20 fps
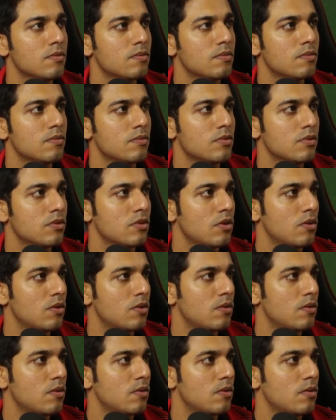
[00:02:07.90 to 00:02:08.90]

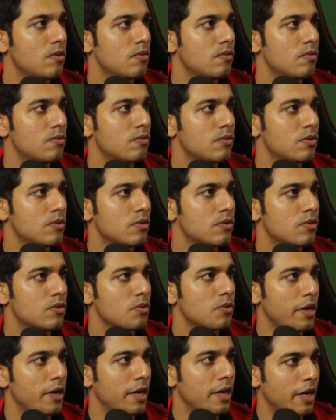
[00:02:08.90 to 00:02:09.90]
So to
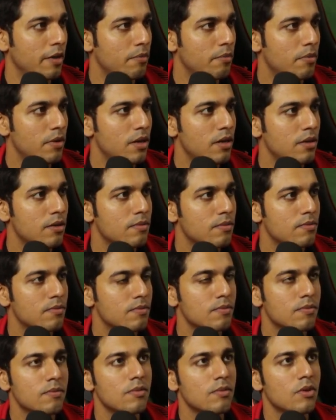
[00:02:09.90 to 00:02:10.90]
enable
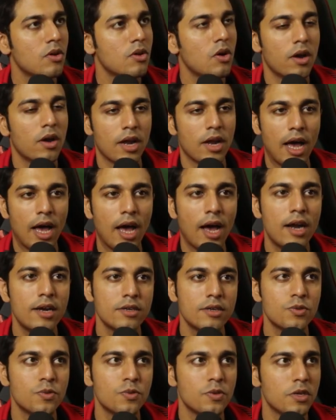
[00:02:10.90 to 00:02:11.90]
or add a
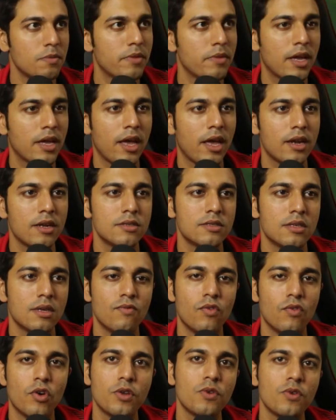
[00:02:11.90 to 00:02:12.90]
shooting mechanism,
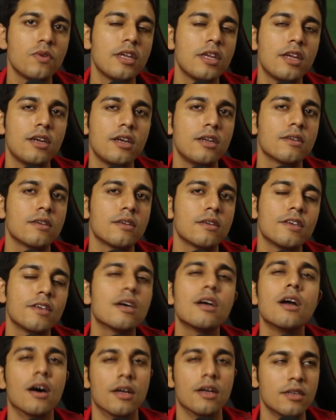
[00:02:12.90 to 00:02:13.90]
what you need is a
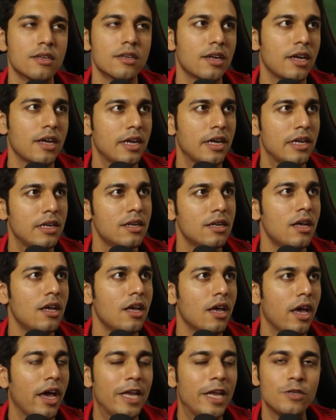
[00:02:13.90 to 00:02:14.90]
gun, right?
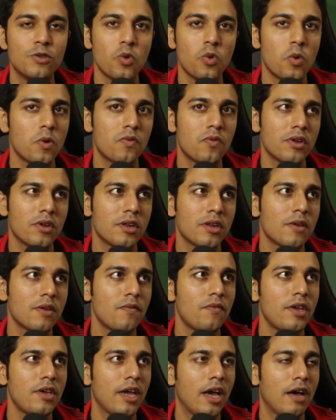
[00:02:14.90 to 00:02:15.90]
And don't worry,
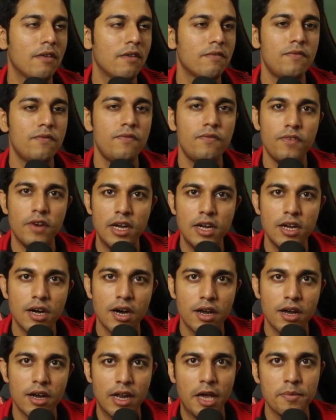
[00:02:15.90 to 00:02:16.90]
we have filled
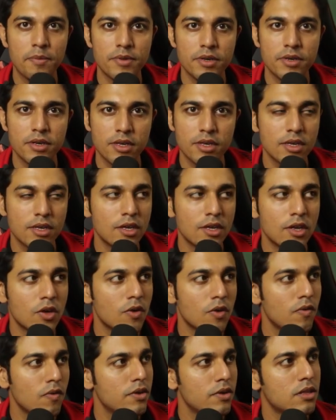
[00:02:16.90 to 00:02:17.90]
our library
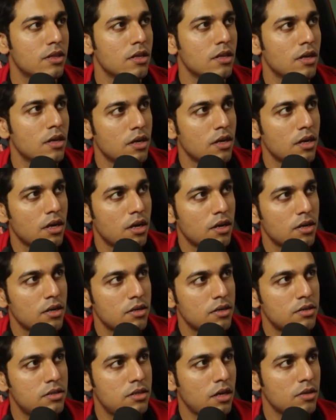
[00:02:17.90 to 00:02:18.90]
with
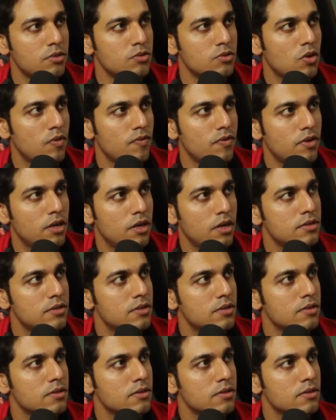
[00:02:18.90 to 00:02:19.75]
tons of guns.